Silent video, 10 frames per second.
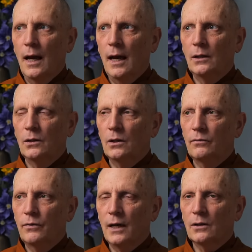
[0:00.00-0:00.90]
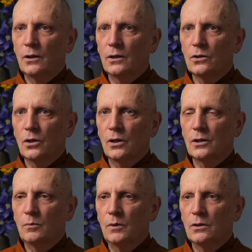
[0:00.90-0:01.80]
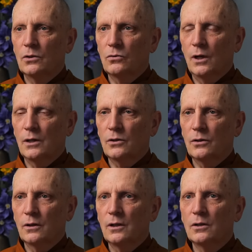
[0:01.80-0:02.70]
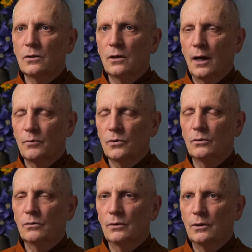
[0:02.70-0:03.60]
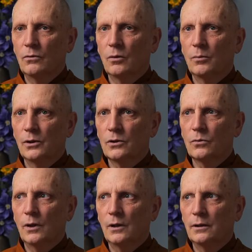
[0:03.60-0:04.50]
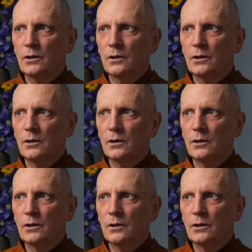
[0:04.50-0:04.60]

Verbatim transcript: And the fact that it's causing me distress is absolutely normal as well.